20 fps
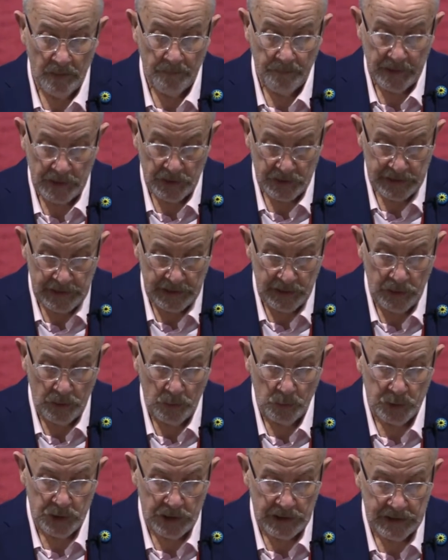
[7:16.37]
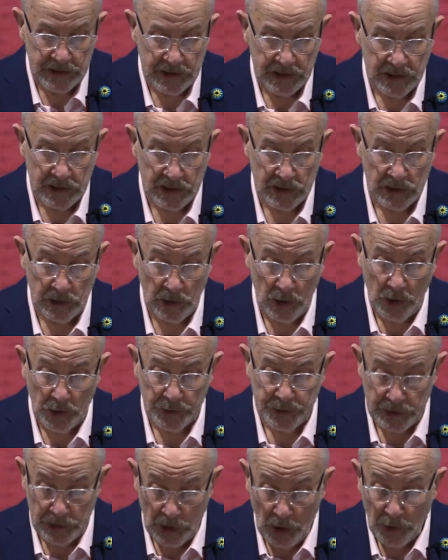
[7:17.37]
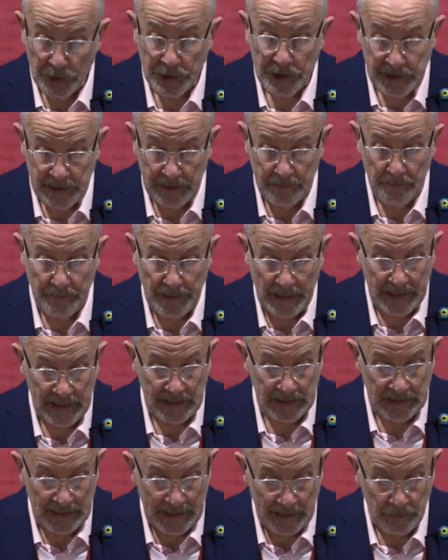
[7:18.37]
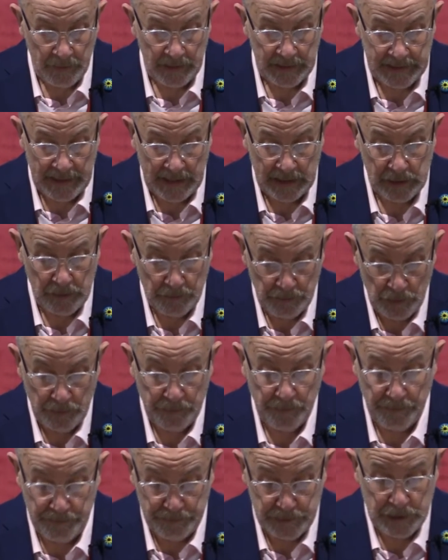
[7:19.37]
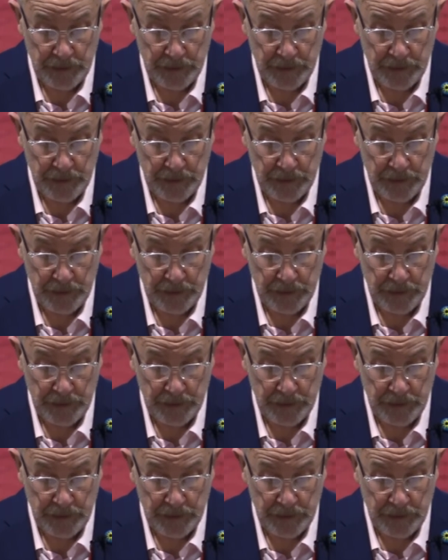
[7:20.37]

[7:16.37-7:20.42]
because they knew Jesus as Lord and honoured him by allowing the animal